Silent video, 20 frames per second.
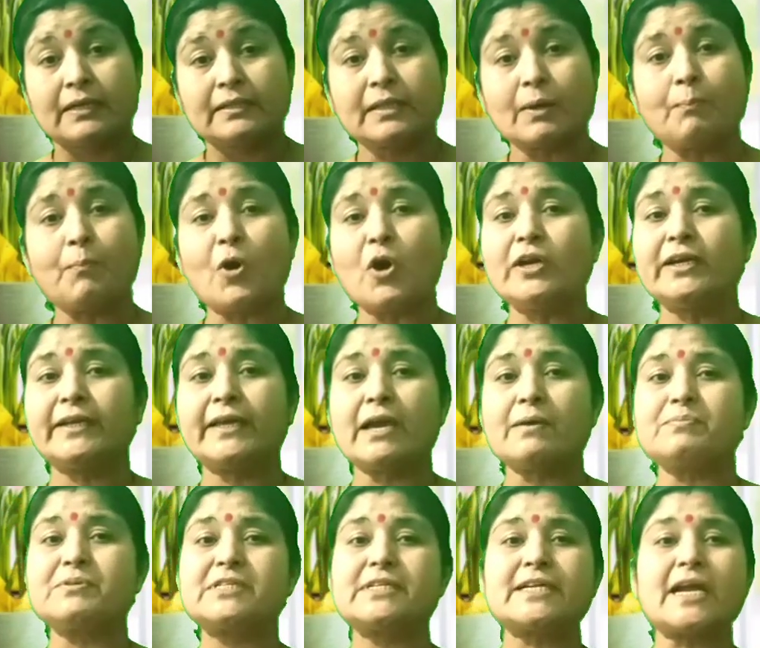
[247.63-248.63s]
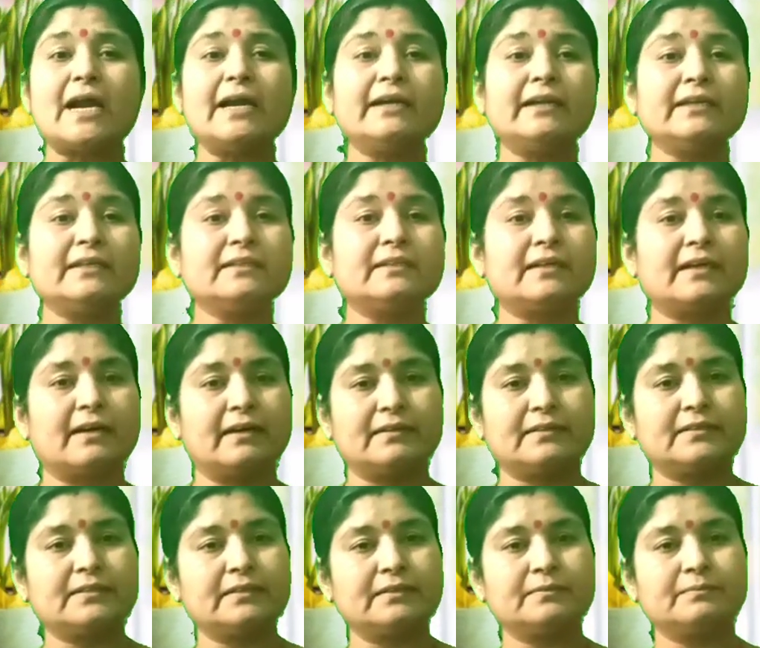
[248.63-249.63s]
The poet kept standing there
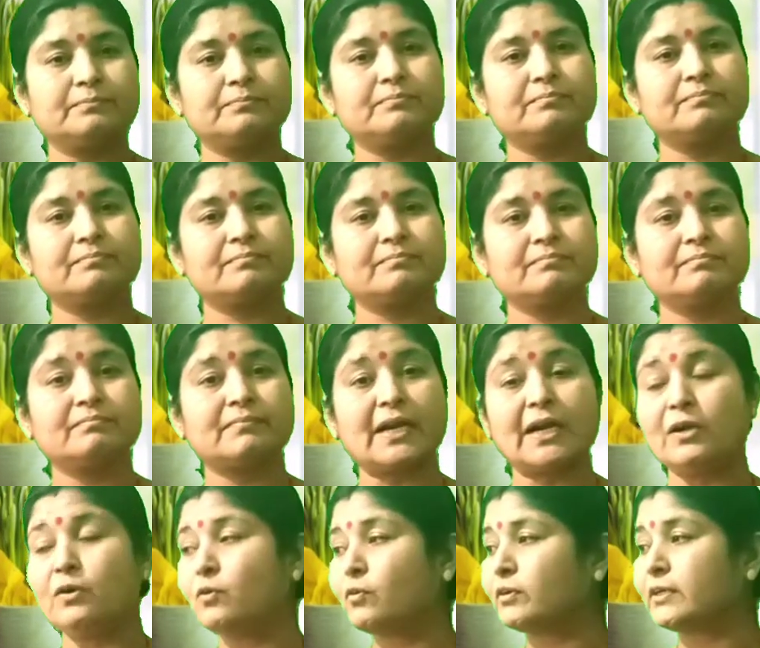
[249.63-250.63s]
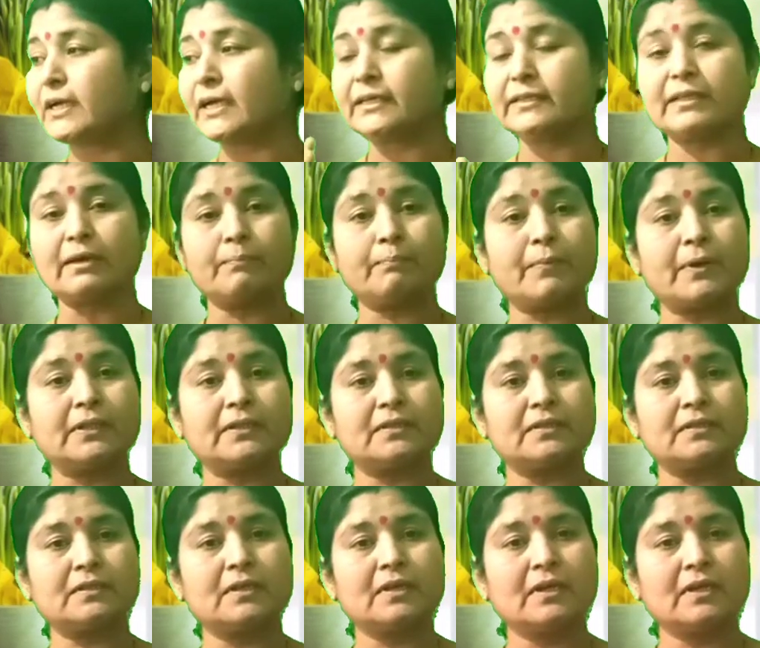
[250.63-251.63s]
and looked at the
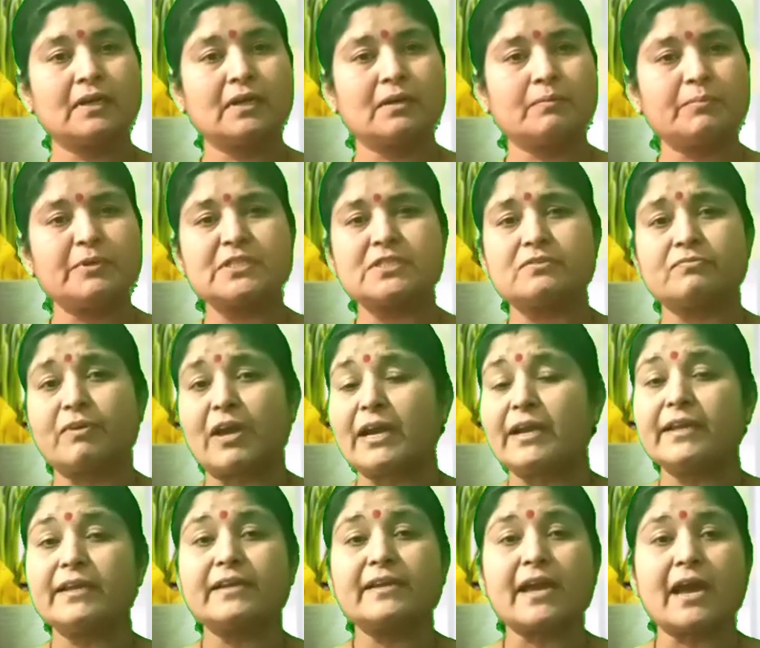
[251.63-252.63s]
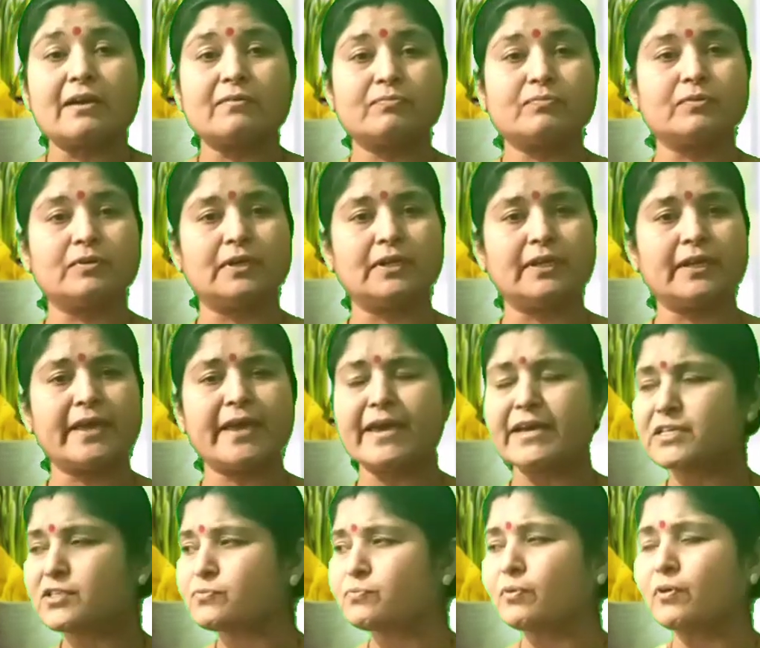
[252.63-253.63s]
path, means very carefully,
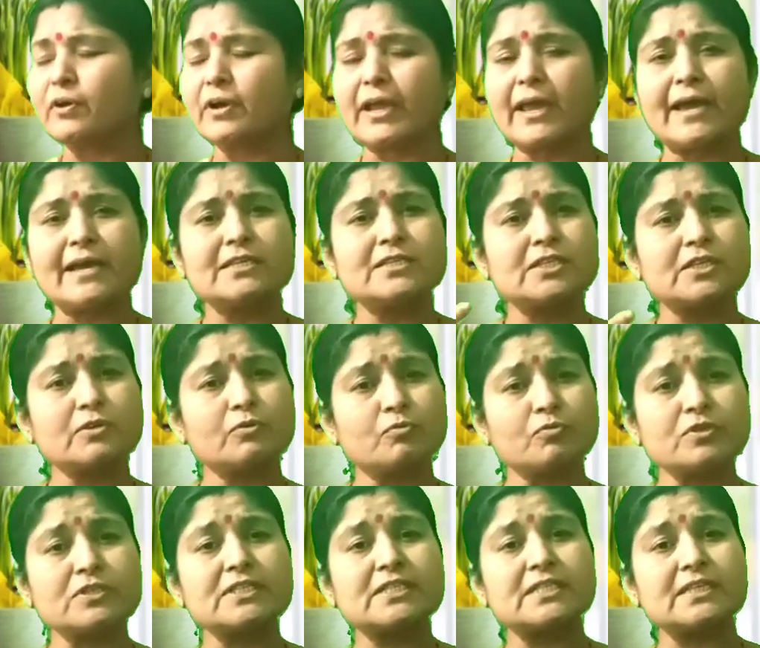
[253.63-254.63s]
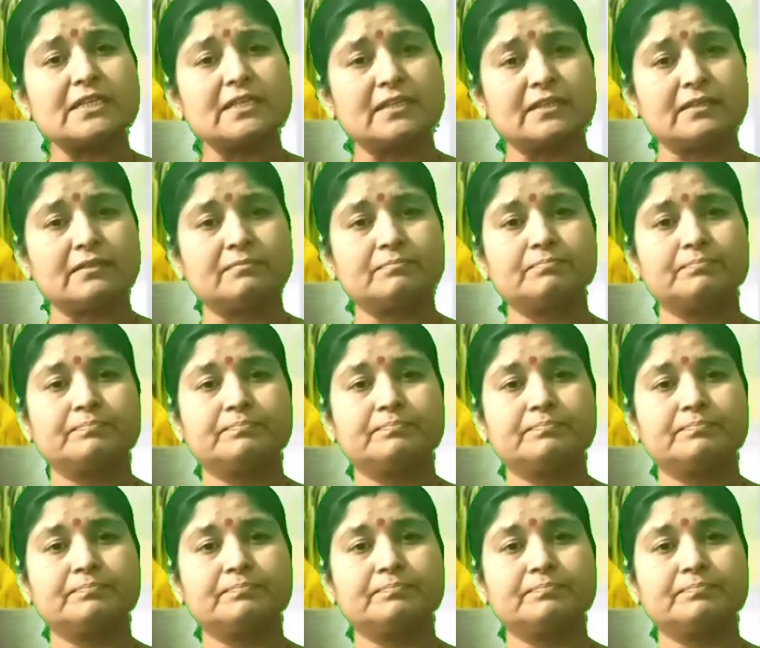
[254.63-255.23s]
edge for edge he could see.